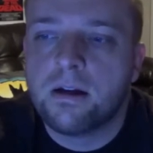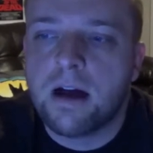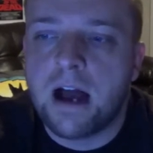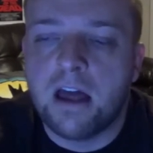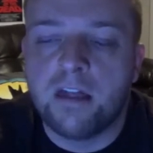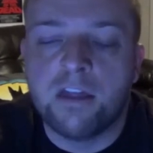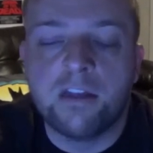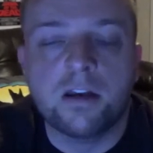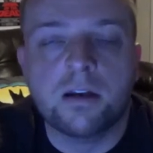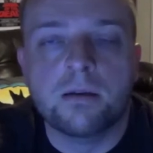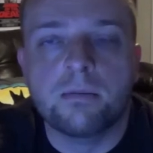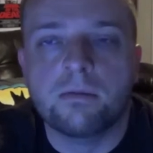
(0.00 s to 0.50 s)

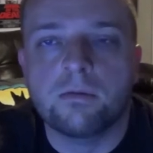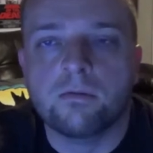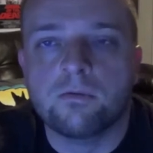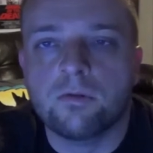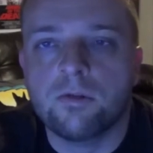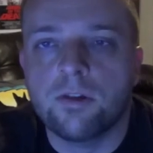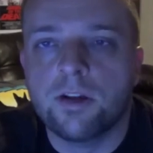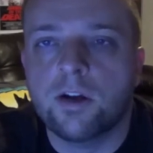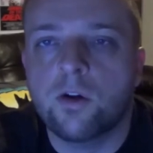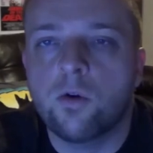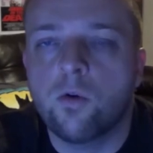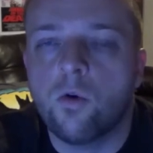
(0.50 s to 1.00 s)
I think it'd be
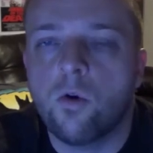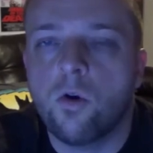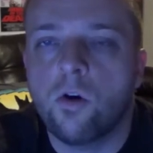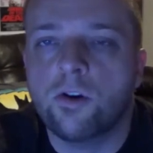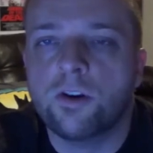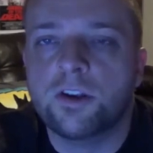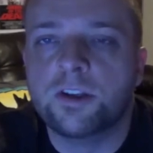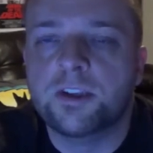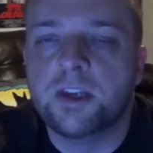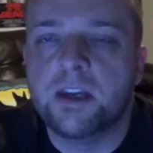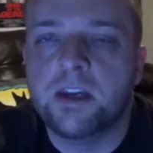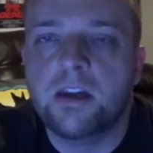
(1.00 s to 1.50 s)
really cool
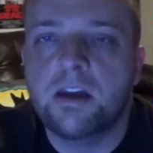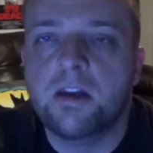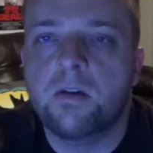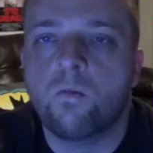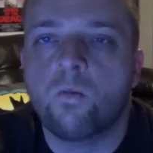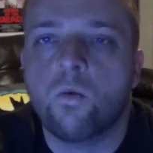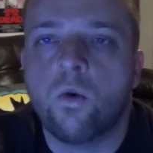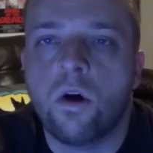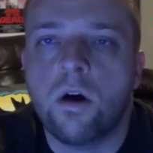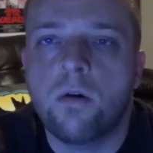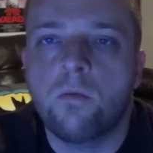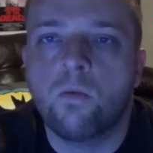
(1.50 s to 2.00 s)
to see
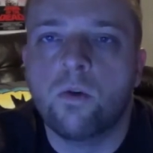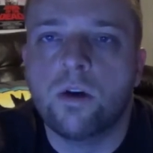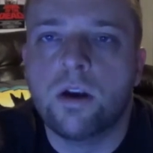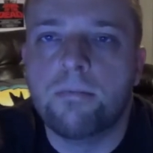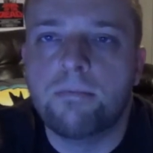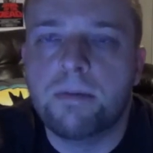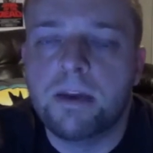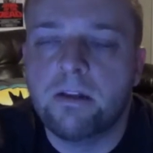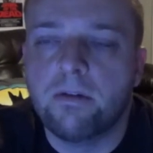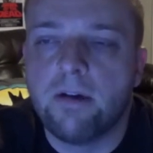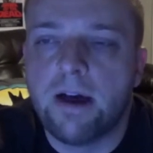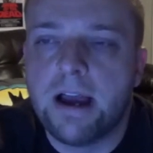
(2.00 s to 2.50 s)
what would
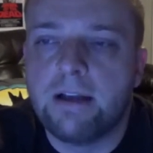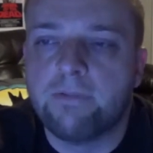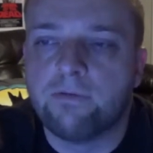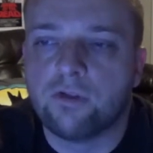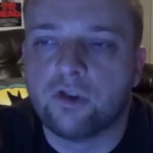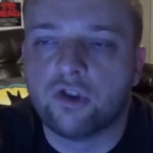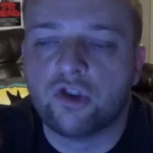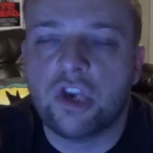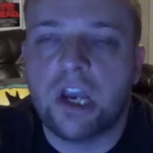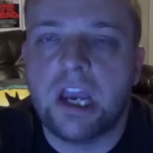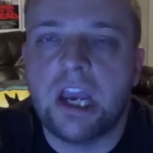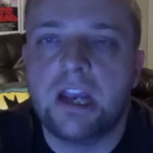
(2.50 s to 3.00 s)
it be like for
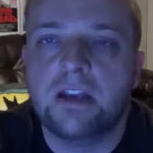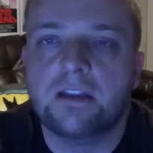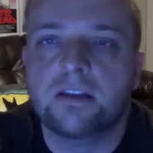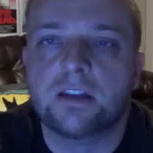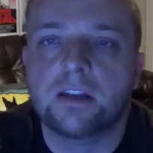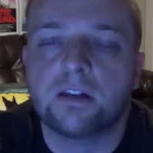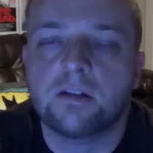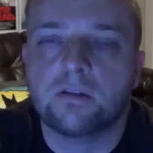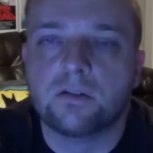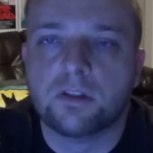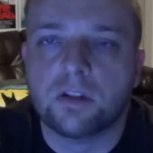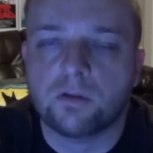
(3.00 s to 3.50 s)
Shane
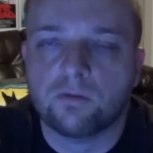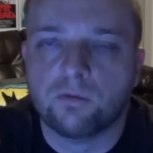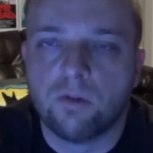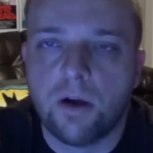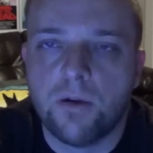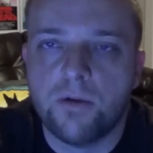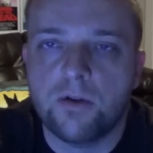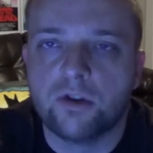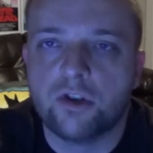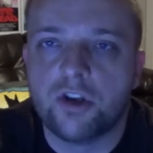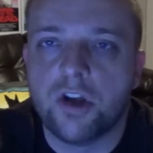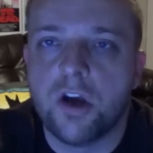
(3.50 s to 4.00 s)
to
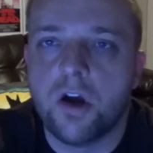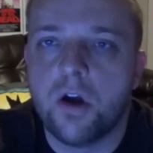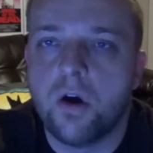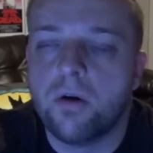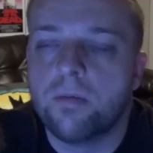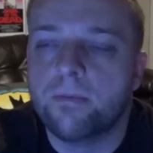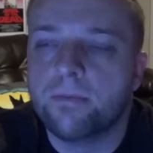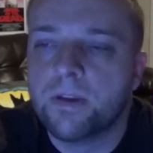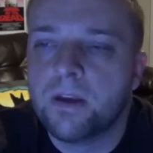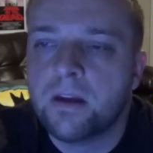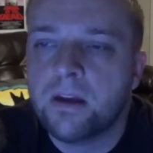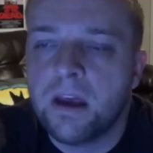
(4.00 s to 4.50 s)
run the
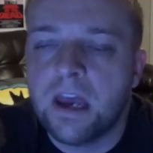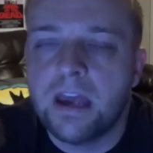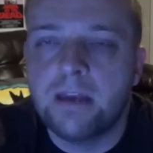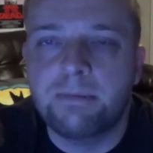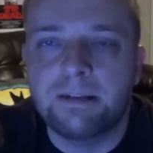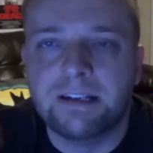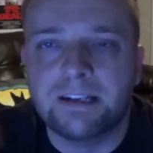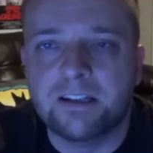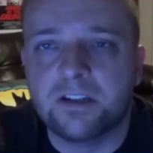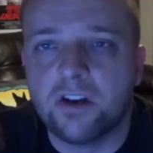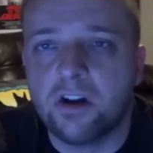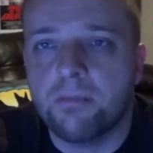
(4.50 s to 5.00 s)
show. It'd
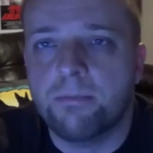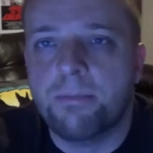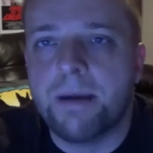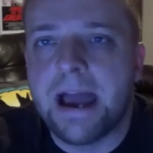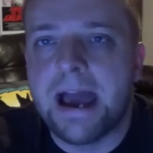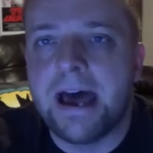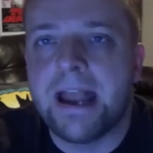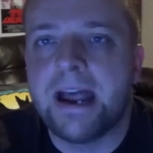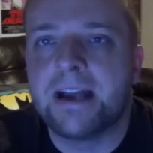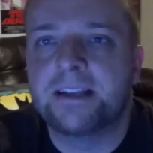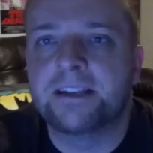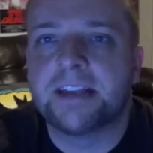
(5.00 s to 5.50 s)
be so
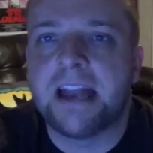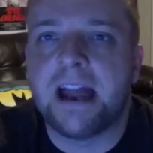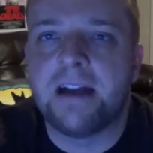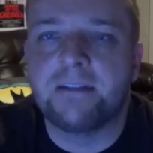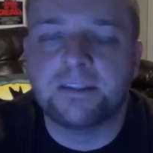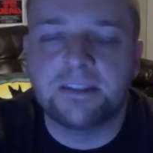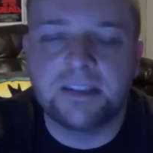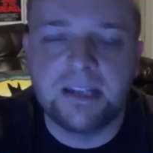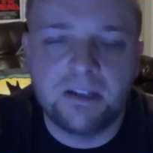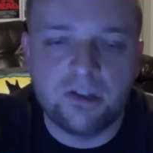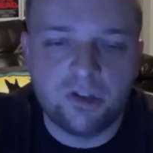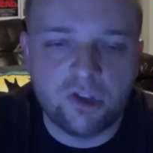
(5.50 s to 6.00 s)
badass to
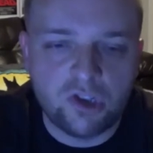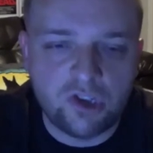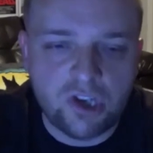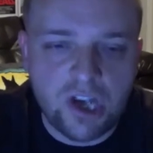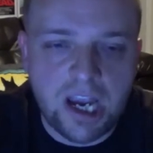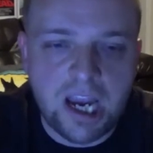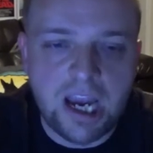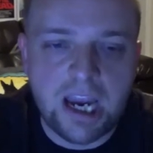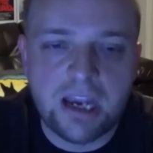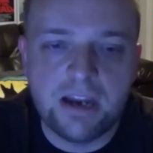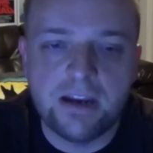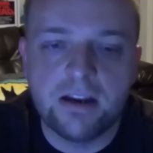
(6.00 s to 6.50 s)
have seen
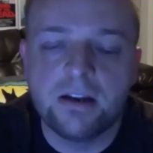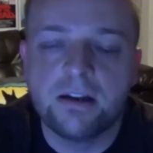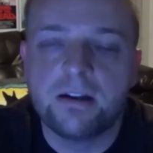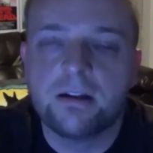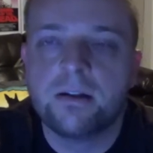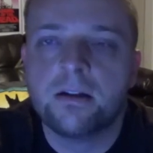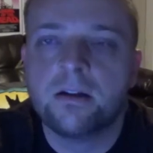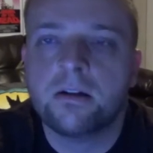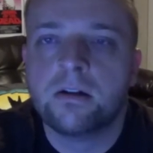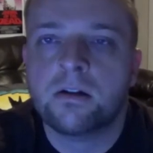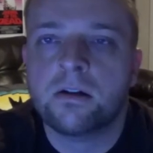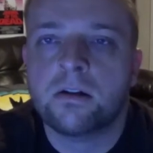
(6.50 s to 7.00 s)
Shane
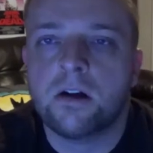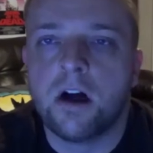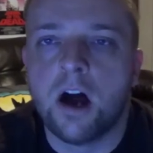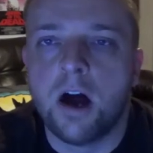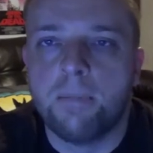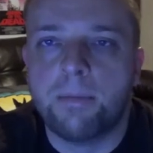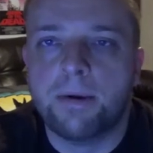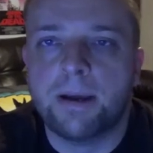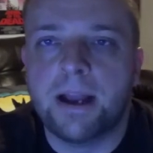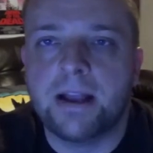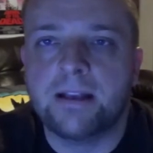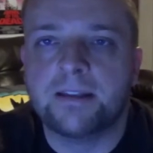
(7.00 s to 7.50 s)

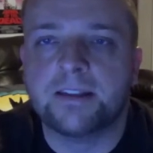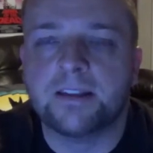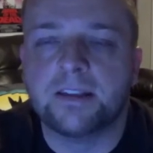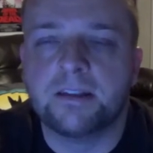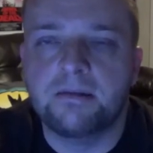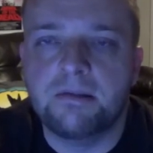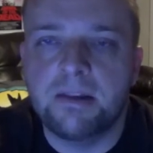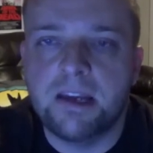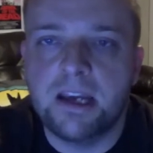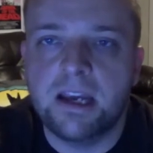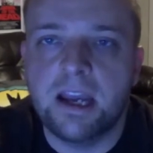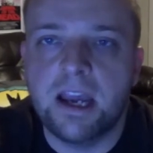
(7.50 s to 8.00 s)
up against
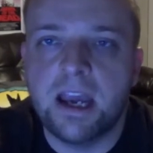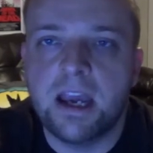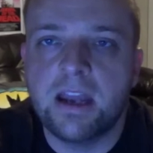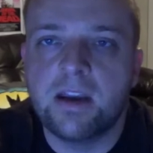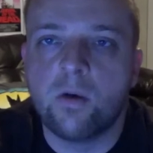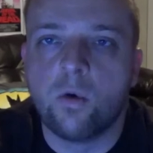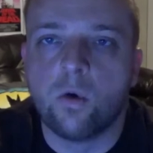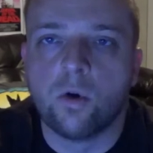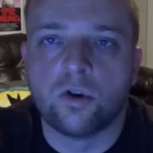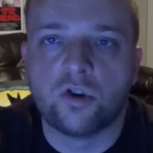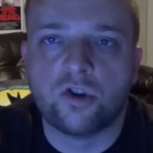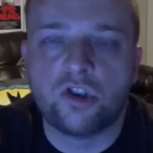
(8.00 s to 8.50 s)

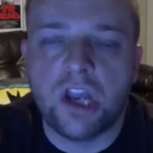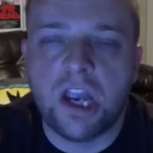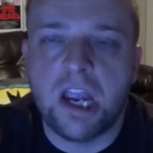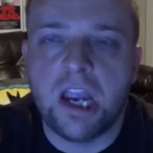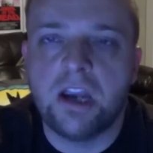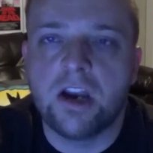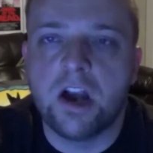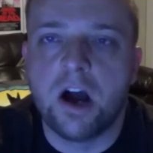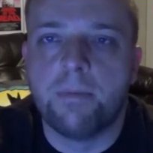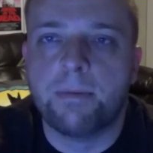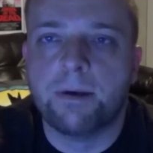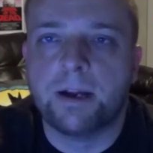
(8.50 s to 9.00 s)
Negan or
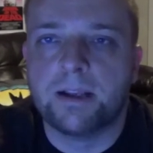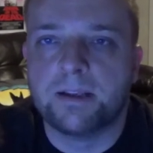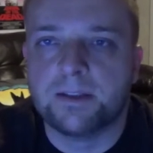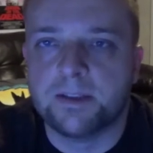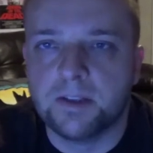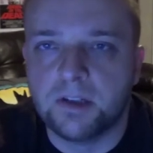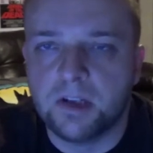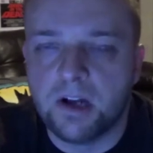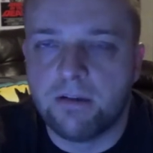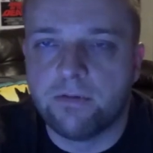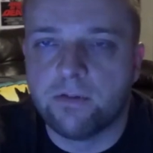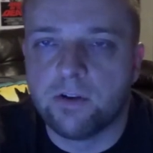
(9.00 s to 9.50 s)
Shane up against
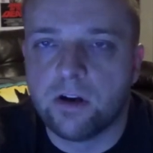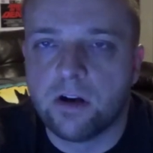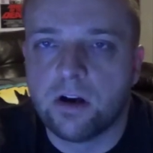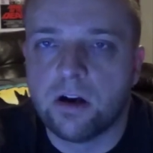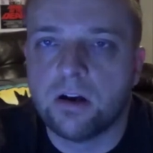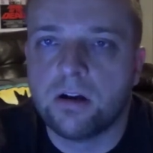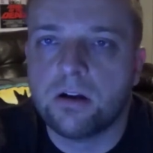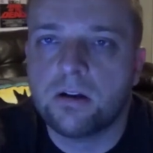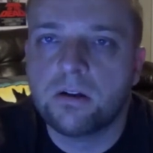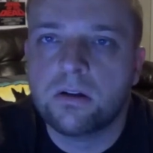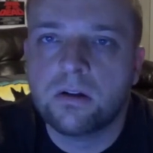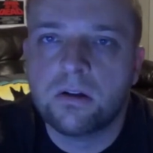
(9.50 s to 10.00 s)
the
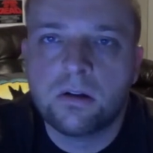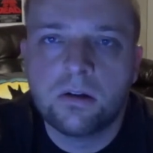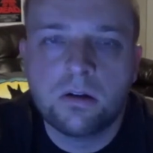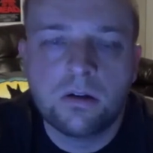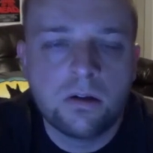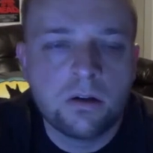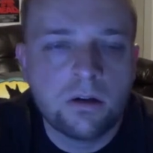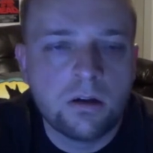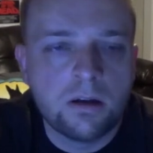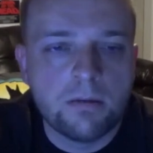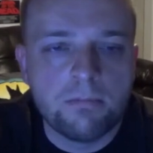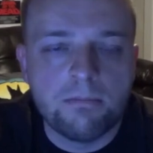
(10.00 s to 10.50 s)
governor.
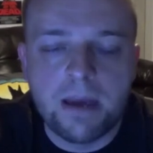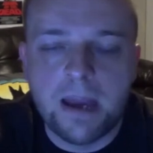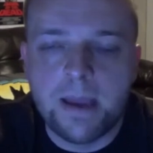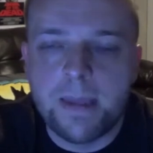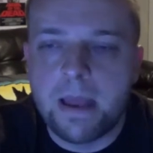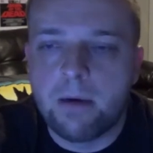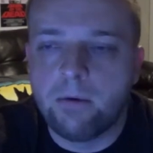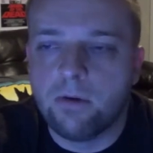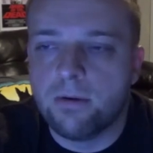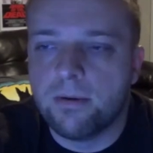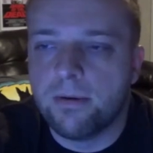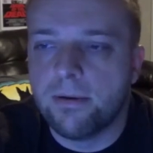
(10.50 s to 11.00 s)
Man,
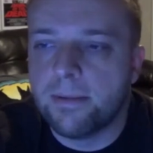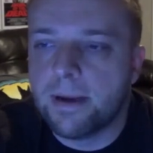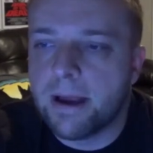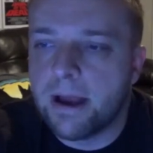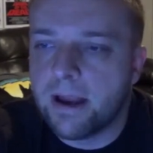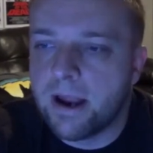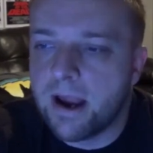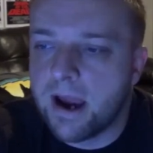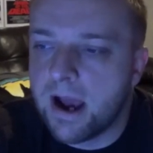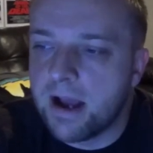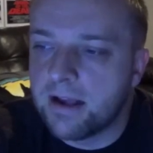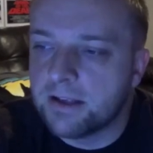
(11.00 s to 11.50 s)
that would have been
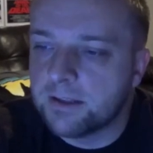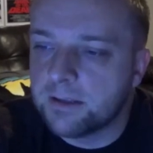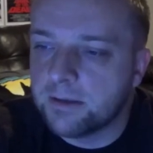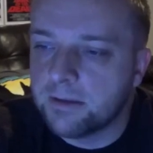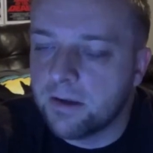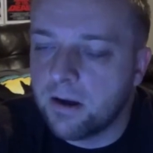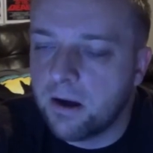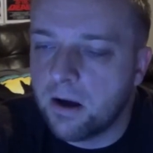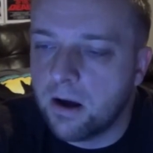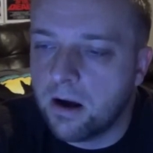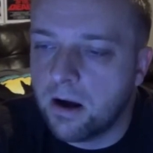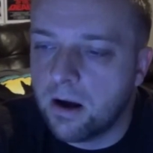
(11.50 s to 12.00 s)

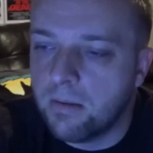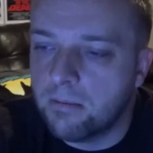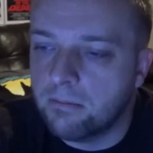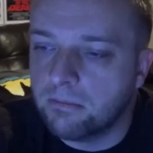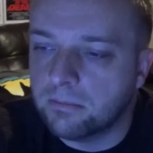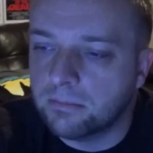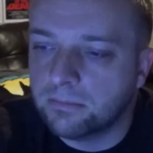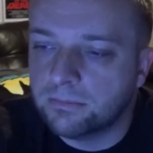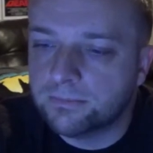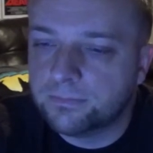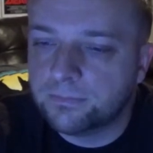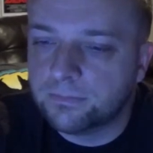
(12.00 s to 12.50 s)
badass.